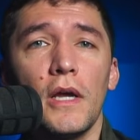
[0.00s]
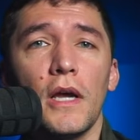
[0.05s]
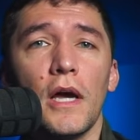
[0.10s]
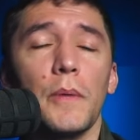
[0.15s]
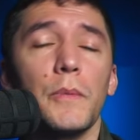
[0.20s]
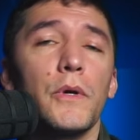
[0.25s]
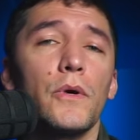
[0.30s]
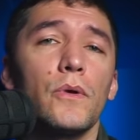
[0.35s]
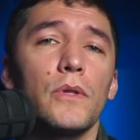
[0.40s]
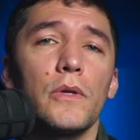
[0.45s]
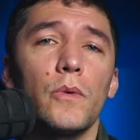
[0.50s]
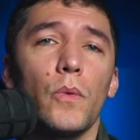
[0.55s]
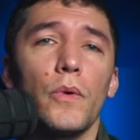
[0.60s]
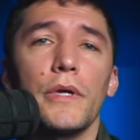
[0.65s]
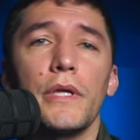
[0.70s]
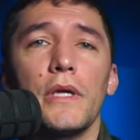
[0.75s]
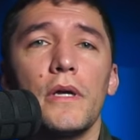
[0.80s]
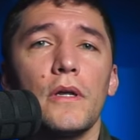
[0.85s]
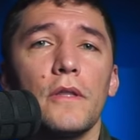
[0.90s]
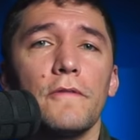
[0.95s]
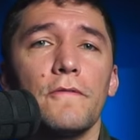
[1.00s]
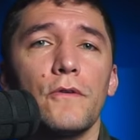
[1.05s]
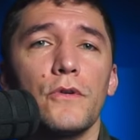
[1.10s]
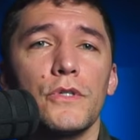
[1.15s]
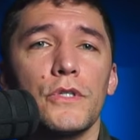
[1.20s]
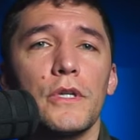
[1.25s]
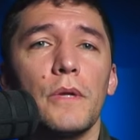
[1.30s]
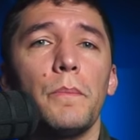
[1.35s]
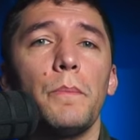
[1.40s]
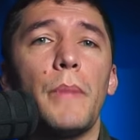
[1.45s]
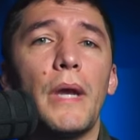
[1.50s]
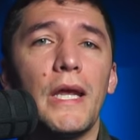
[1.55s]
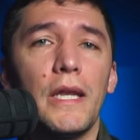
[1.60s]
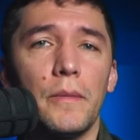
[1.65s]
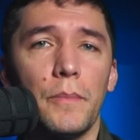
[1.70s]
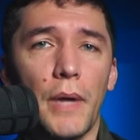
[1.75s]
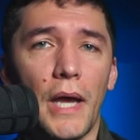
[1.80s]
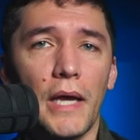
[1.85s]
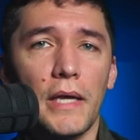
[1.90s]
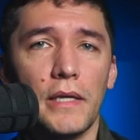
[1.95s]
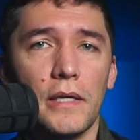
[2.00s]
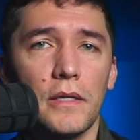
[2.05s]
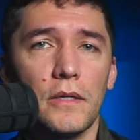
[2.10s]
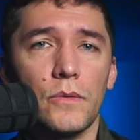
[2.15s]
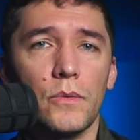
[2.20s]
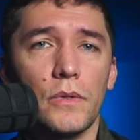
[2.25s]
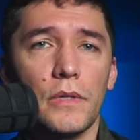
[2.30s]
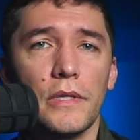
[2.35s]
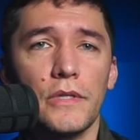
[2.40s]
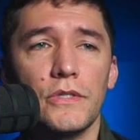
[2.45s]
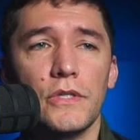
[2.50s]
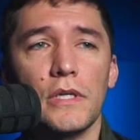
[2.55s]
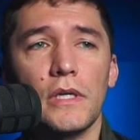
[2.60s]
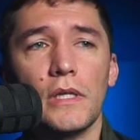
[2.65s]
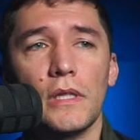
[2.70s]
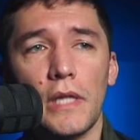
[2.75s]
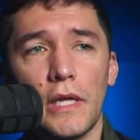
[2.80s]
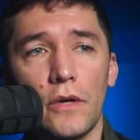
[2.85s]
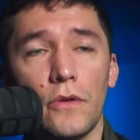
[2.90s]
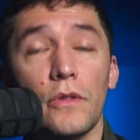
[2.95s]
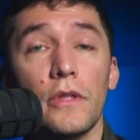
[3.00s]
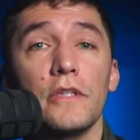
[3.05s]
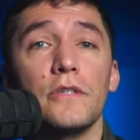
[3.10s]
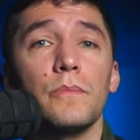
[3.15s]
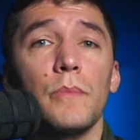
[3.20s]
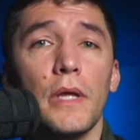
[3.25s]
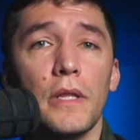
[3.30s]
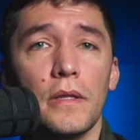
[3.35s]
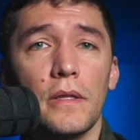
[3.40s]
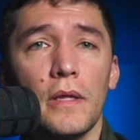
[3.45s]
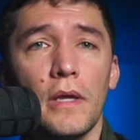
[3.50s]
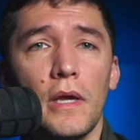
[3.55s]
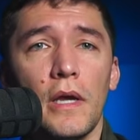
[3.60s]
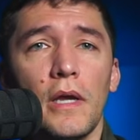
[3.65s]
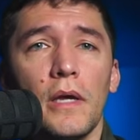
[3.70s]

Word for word: I'm currently working on the first beta packet, releasing later this month,